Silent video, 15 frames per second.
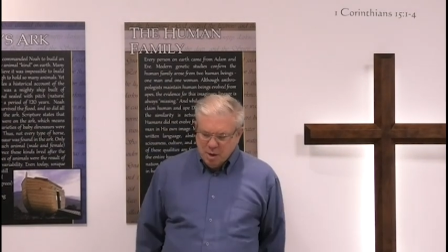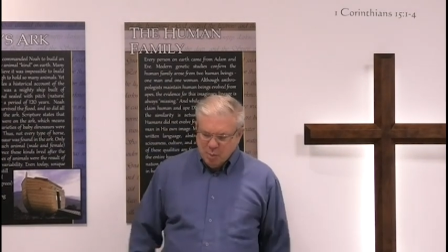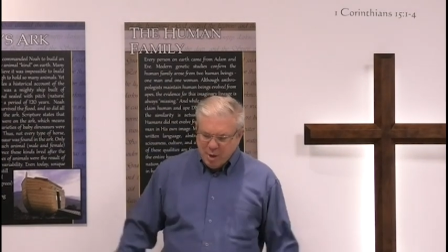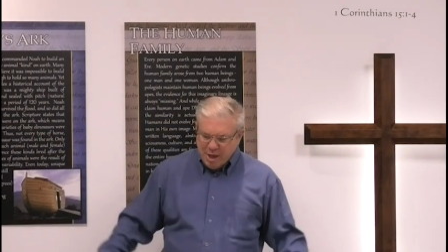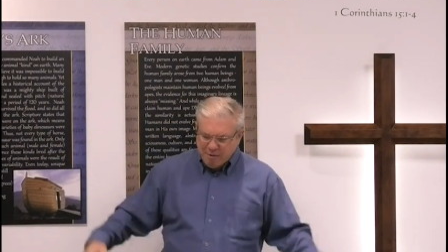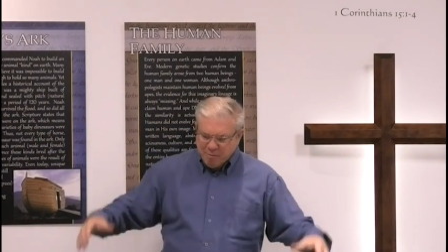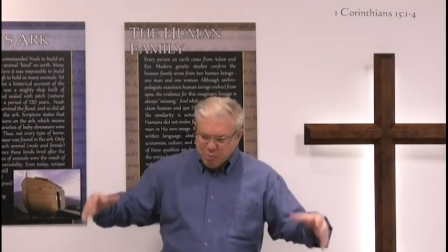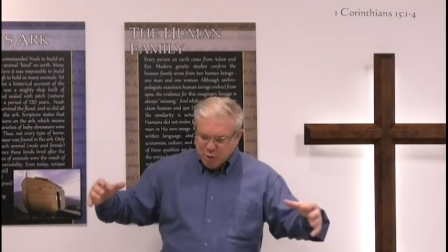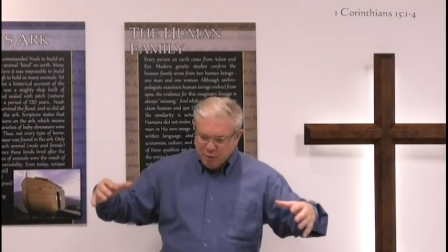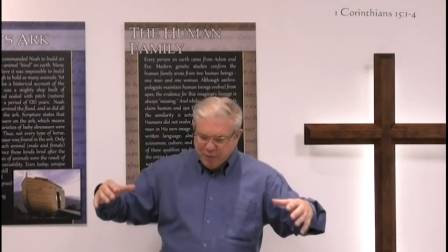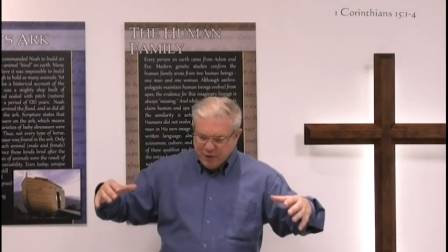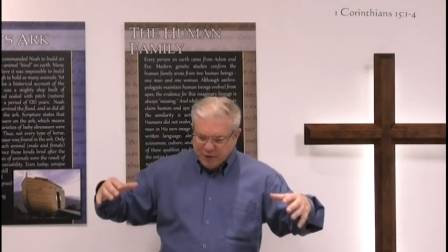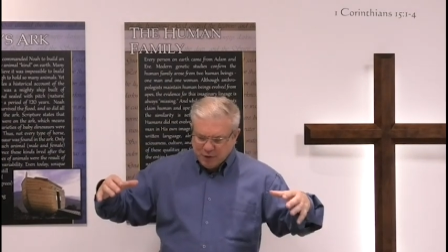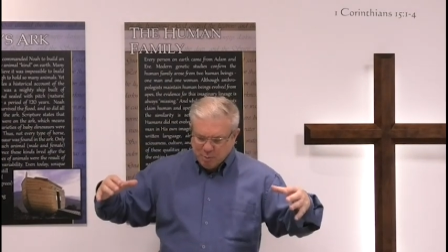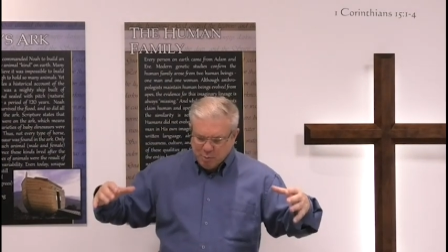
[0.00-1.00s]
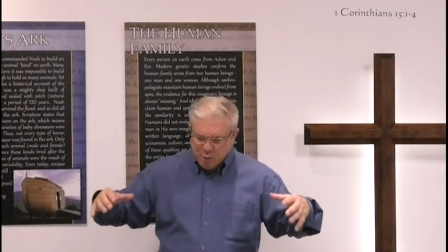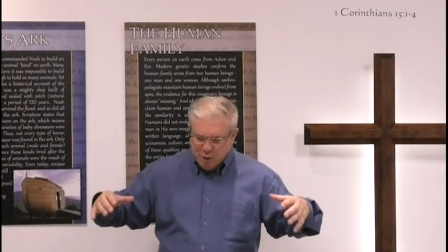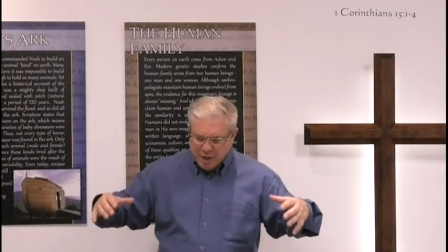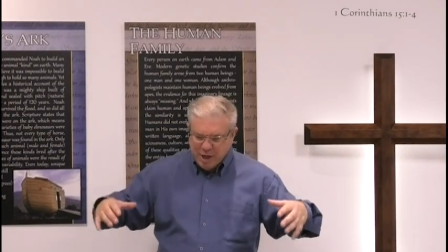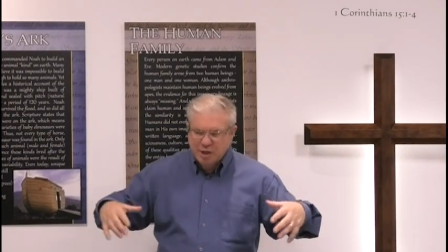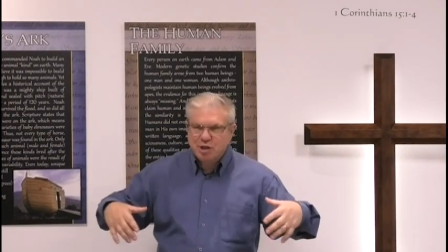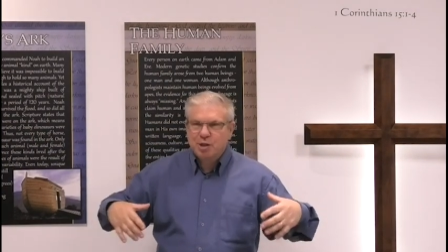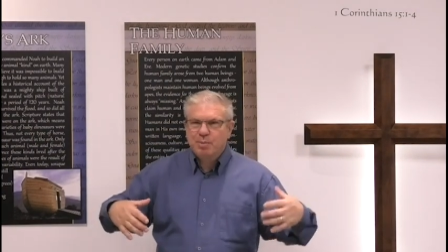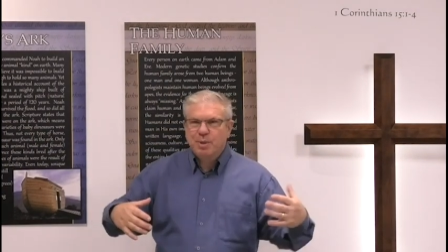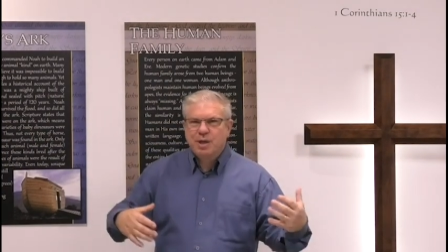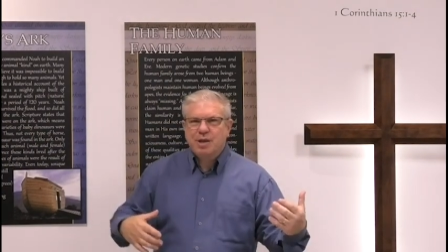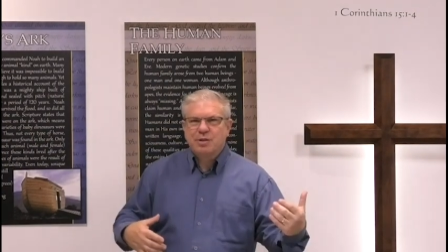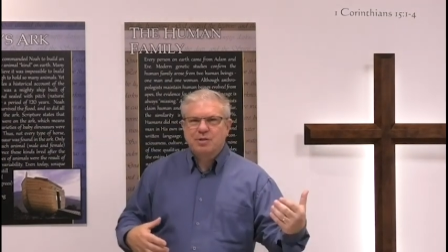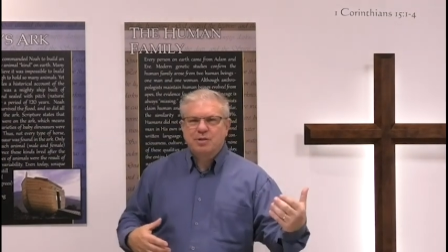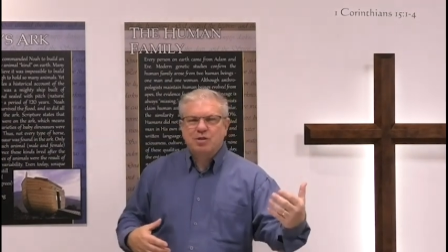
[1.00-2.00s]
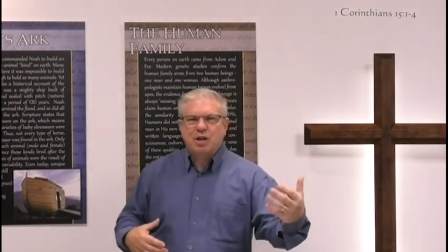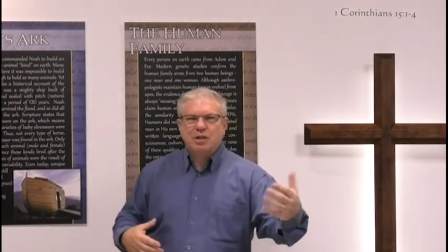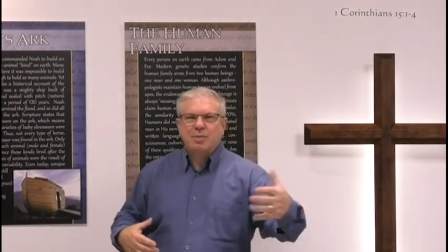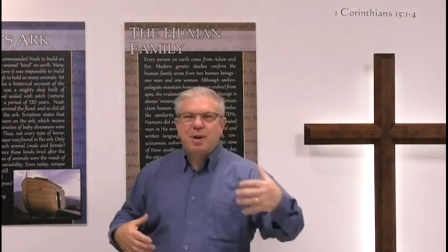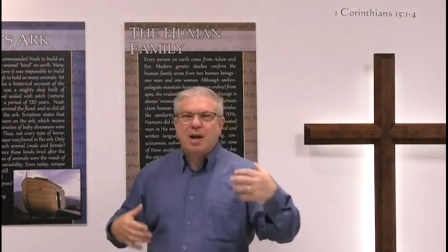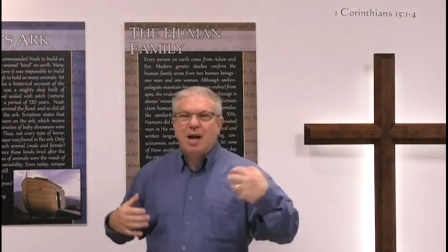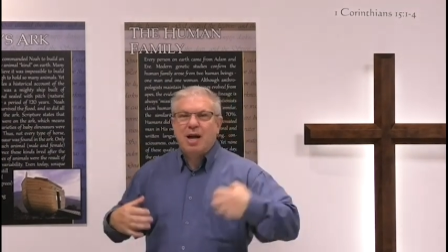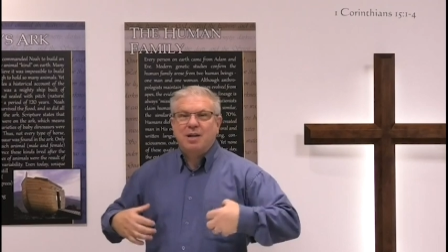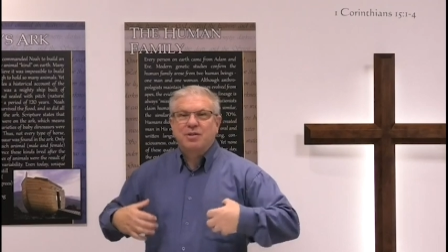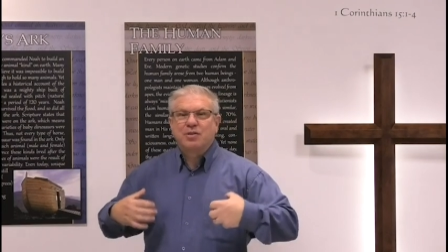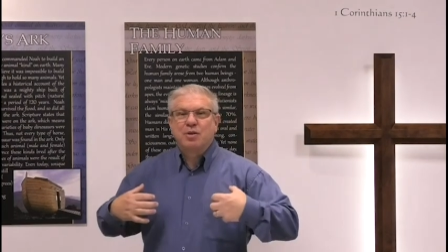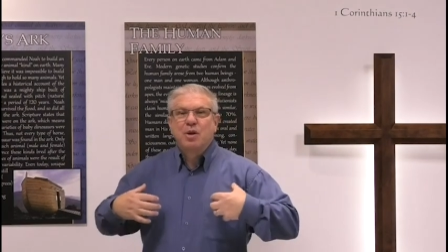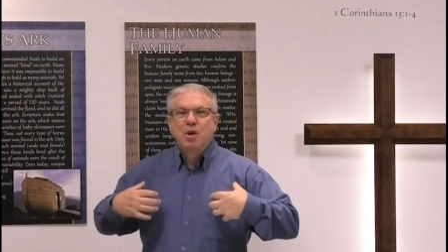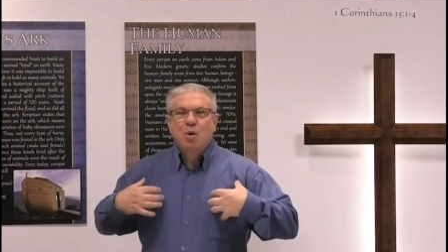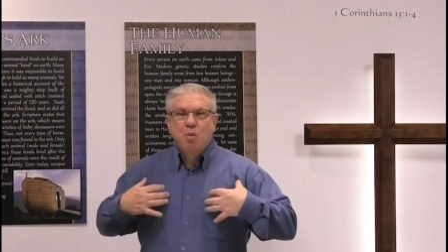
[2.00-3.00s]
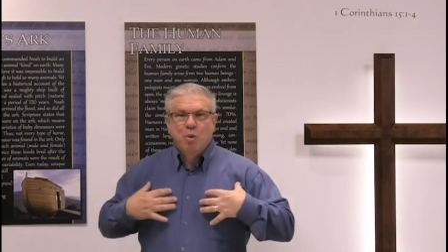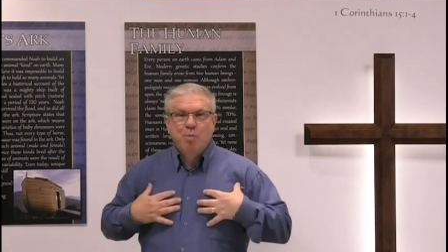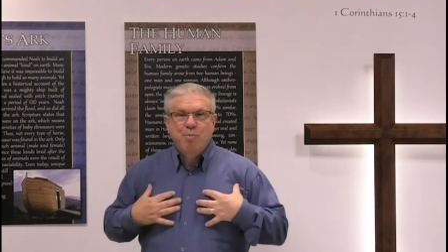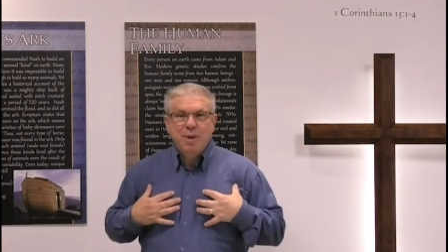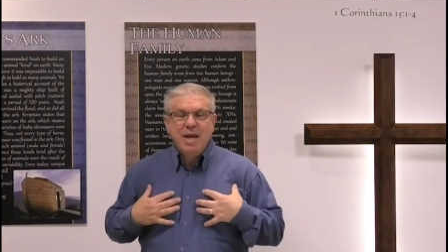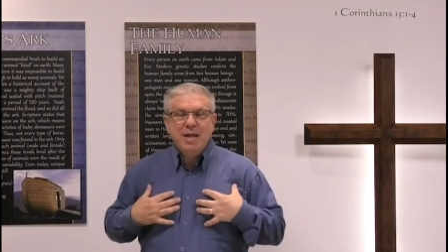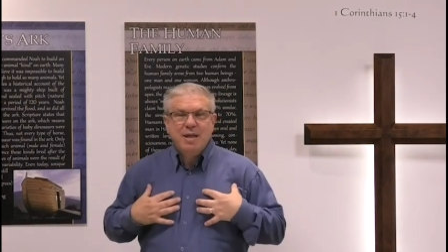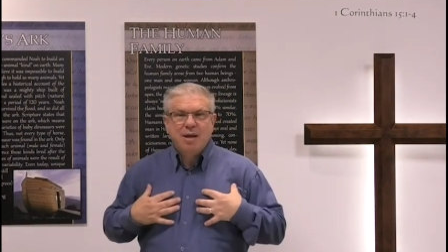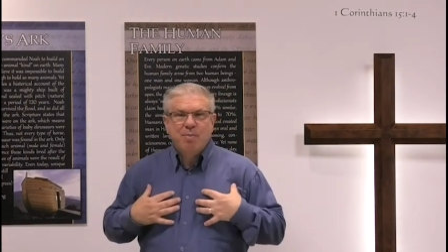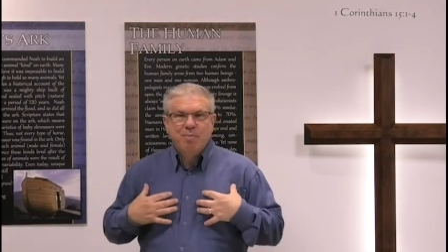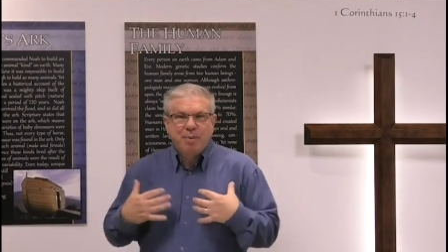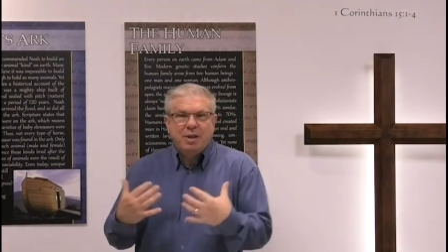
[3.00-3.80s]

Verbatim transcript: We have perfect subordination because it talks about us will be there,